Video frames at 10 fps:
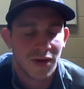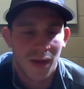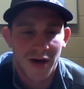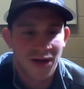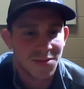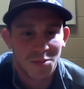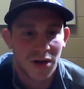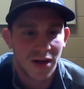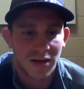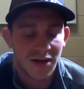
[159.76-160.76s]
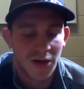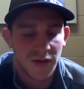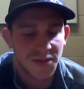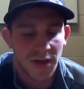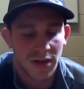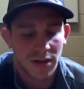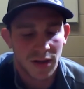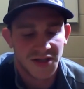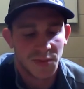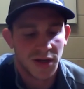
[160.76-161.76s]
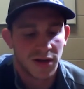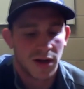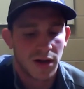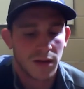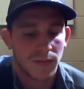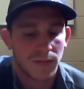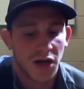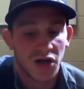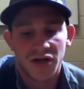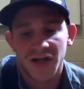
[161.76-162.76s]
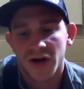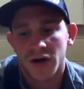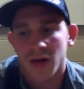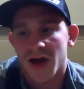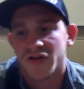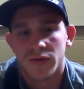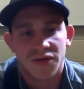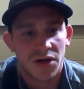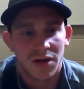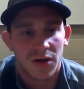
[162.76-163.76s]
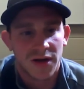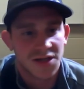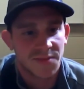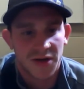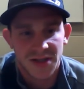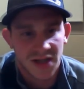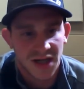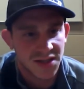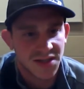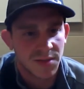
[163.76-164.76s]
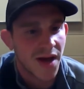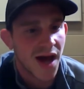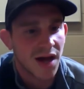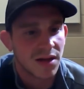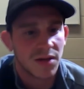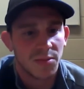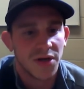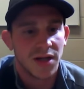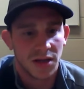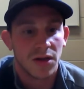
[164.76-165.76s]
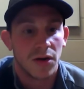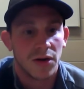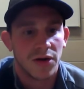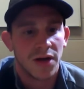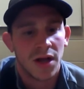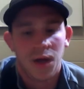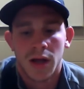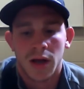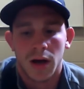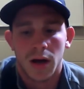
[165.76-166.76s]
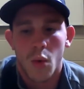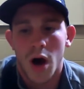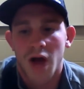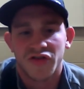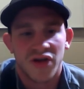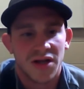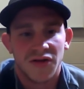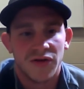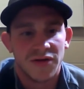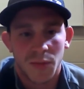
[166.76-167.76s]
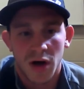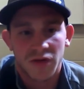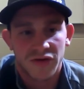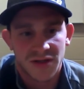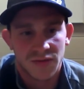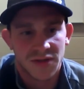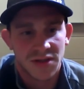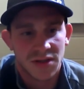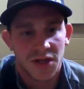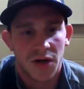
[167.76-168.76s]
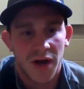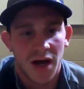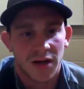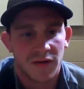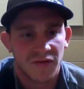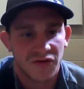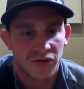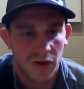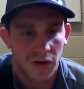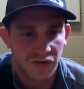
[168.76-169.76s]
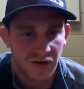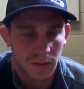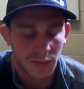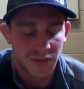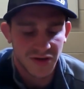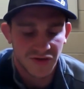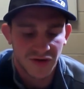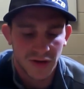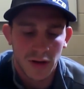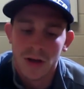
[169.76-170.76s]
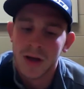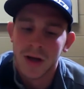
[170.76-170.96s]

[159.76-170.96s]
coming in. But, you know, it's been a good year. Last year was a good learning experience. I got to sit back a little bit and learn, watch. I didn't do as much because I was, you know, not in an official coaching position.